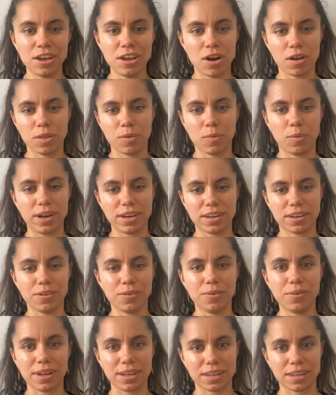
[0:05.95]
otherwise
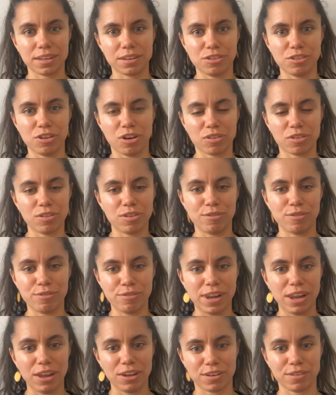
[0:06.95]
known as Doctor of
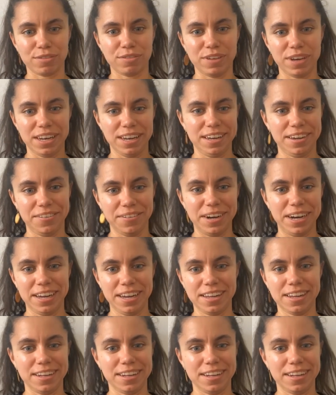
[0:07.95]
Philosophy degree.